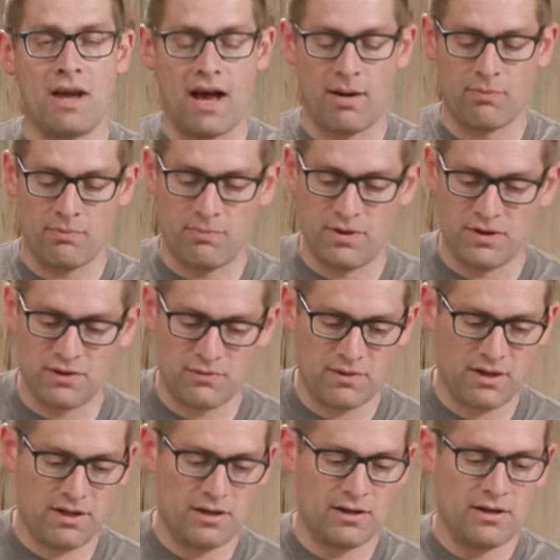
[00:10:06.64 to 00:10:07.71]
gap
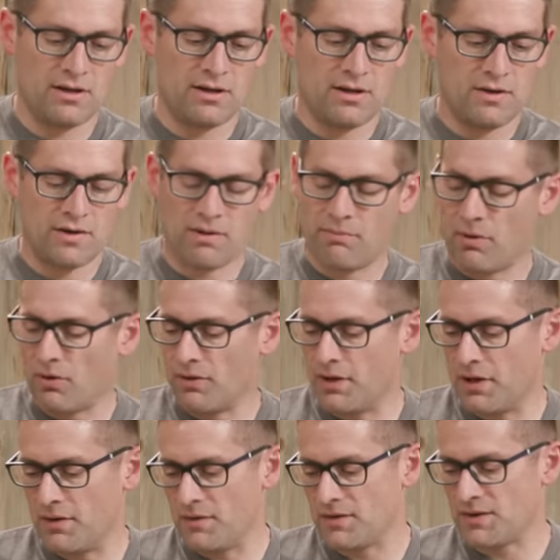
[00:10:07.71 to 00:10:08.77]
between the bolt
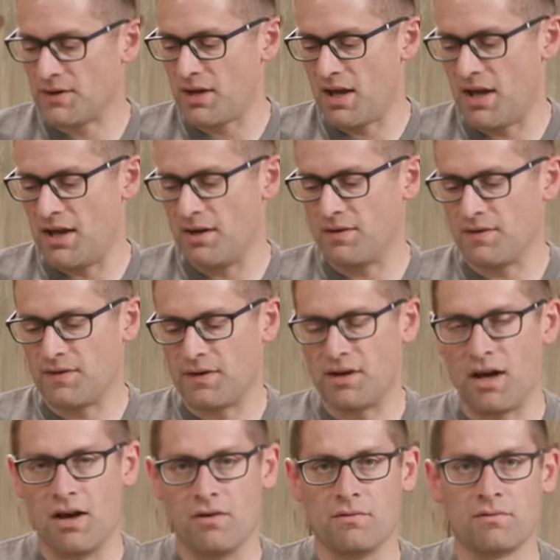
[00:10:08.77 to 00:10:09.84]
nose and the
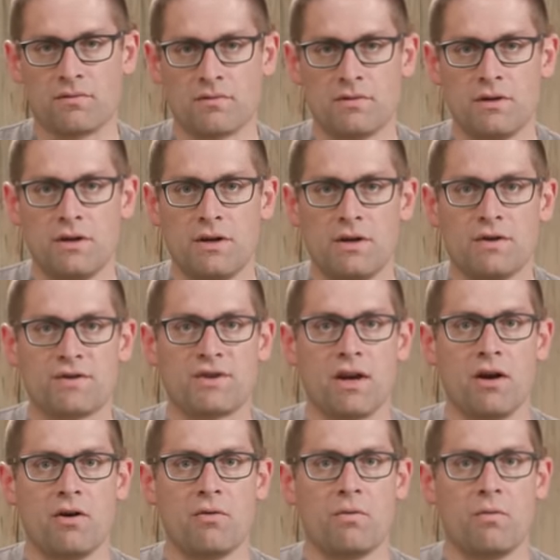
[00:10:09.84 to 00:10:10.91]
cone.
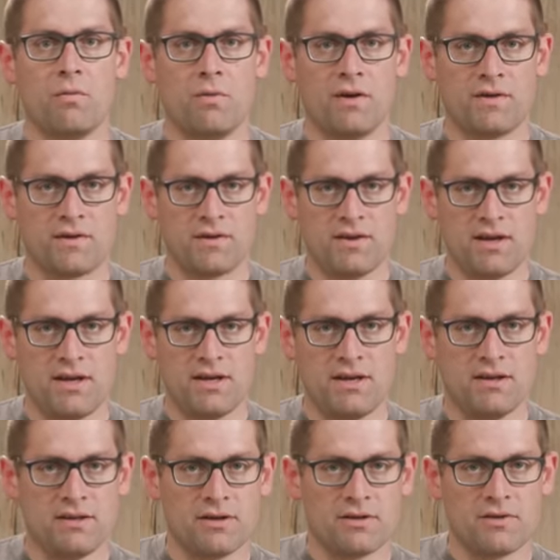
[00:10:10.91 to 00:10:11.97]
So with the
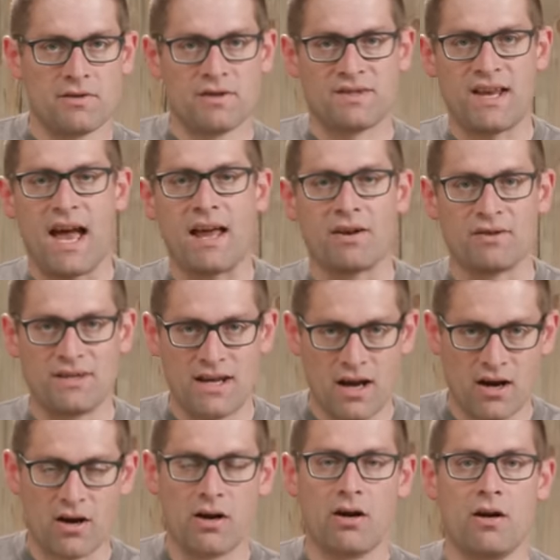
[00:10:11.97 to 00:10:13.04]
saddle
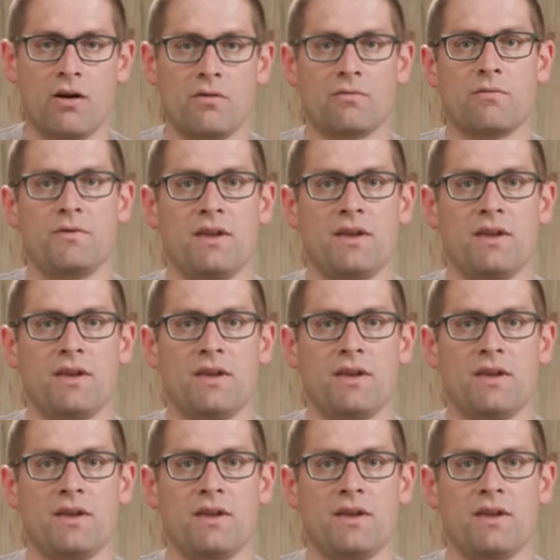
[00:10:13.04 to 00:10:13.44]
DRO,